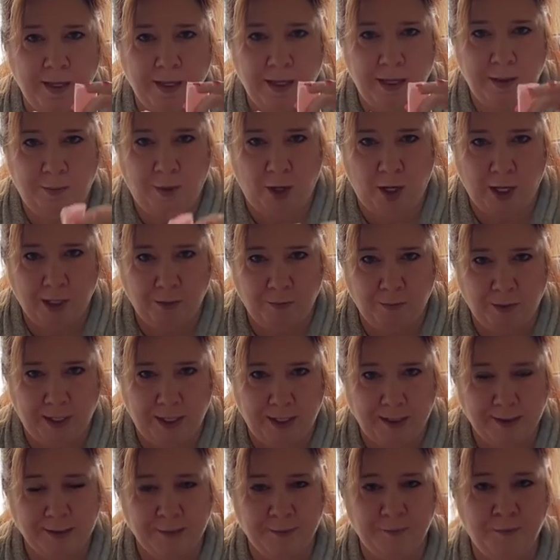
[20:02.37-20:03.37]
the bottom
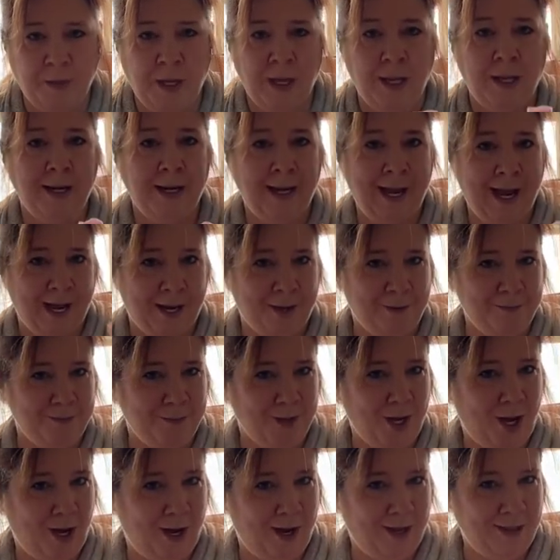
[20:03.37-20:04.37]
legs. Now,
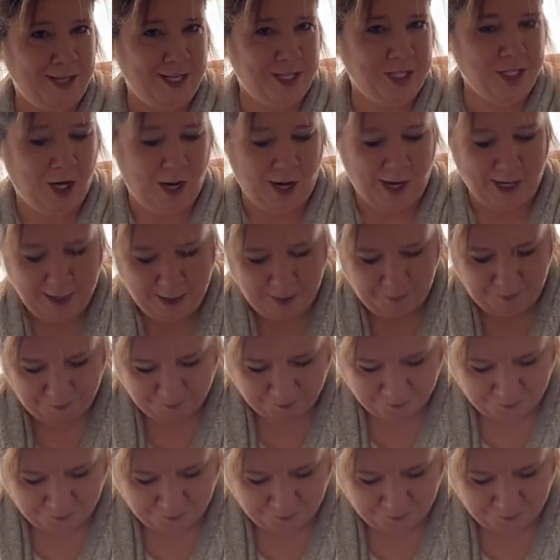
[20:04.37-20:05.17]
on the dog,